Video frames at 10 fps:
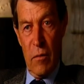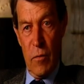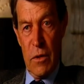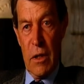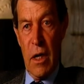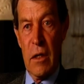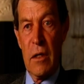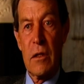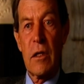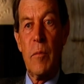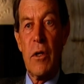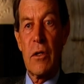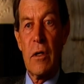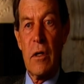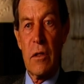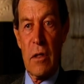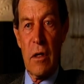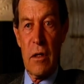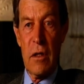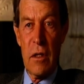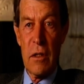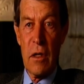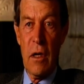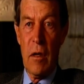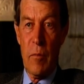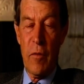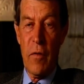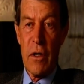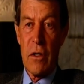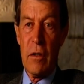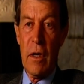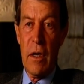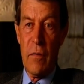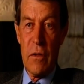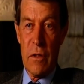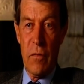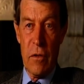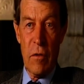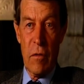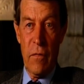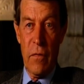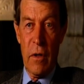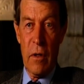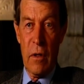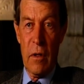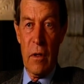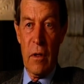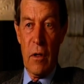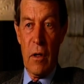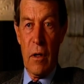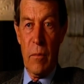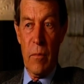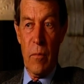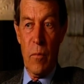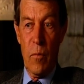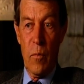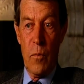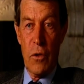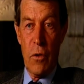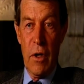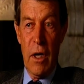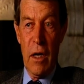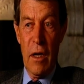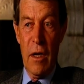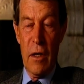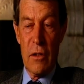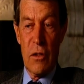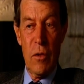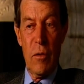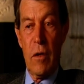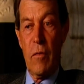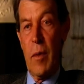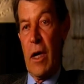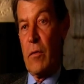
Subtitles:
resigned his commission and started his professional life as a photographer, joining a studio of a man